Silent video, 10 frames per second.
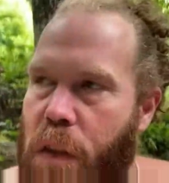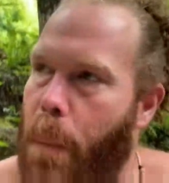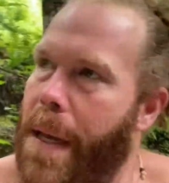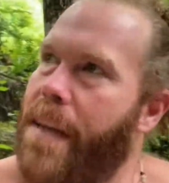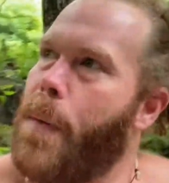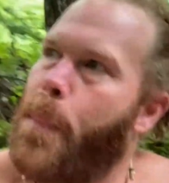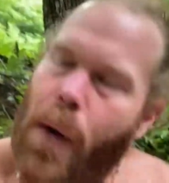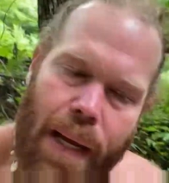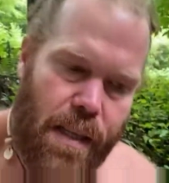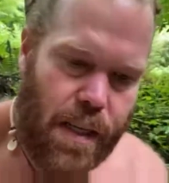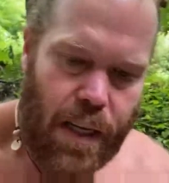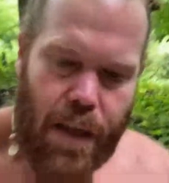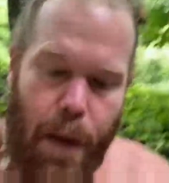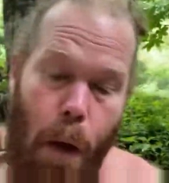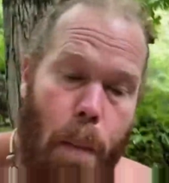or being depressed
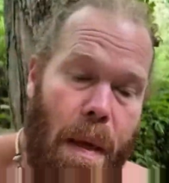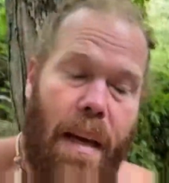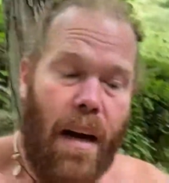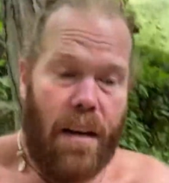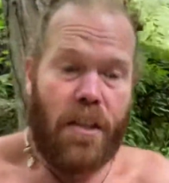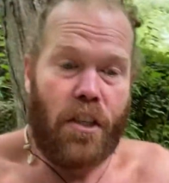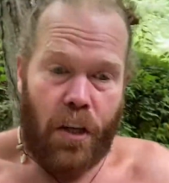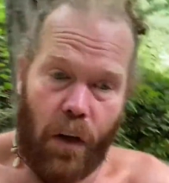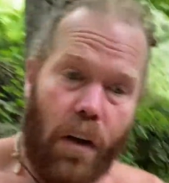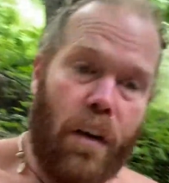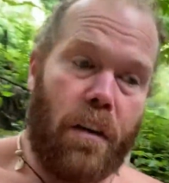because you're